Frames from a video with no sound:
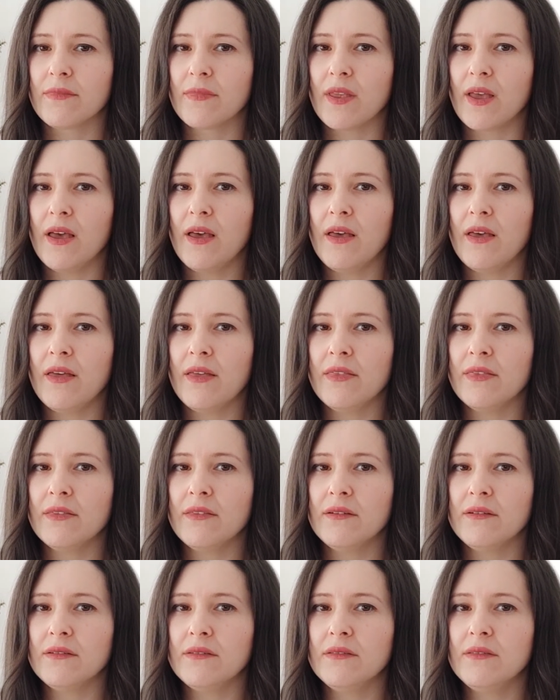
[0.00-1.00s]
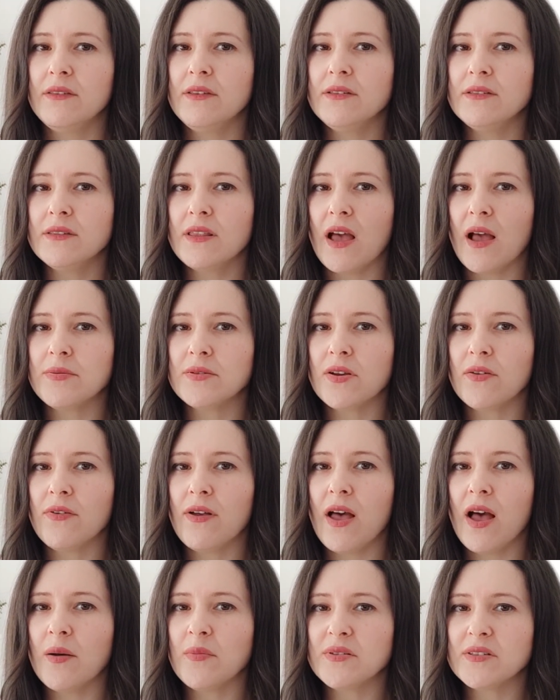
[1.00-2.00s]
And these types of
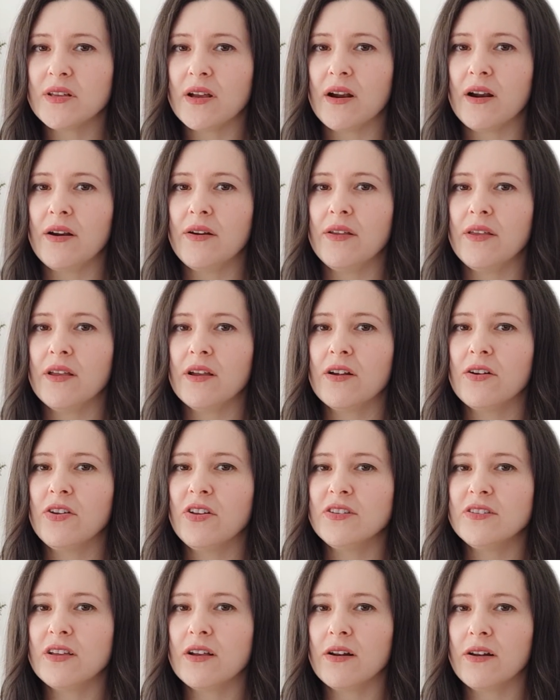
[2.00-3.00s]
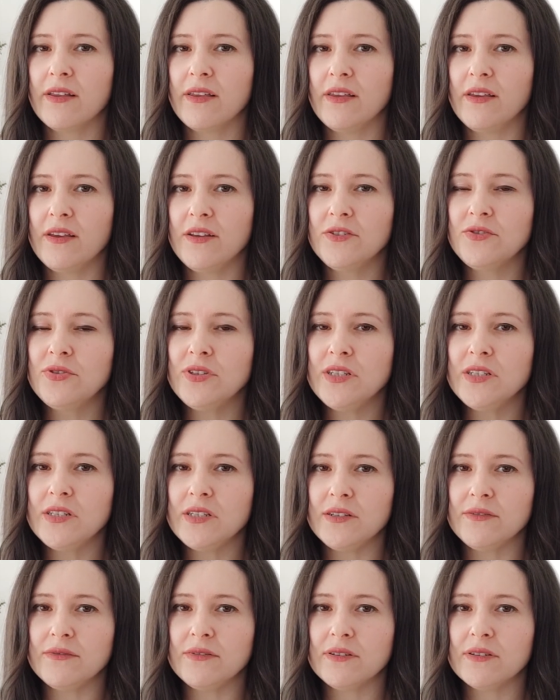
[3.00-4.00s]
apps are increasingly
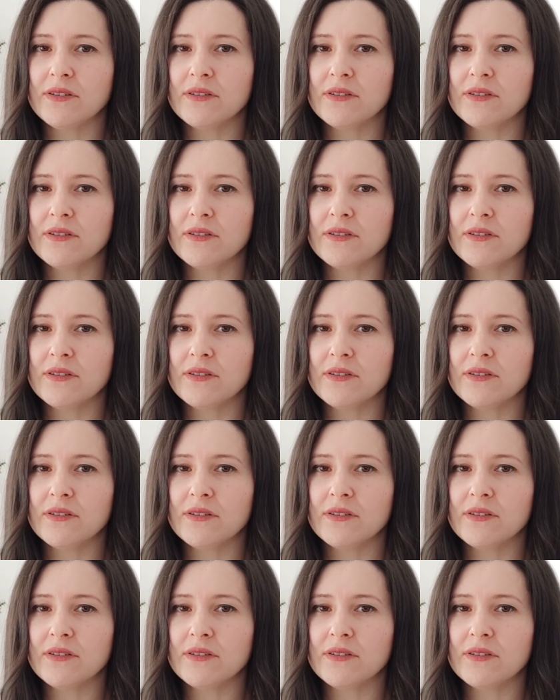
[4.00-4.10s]
intuitive.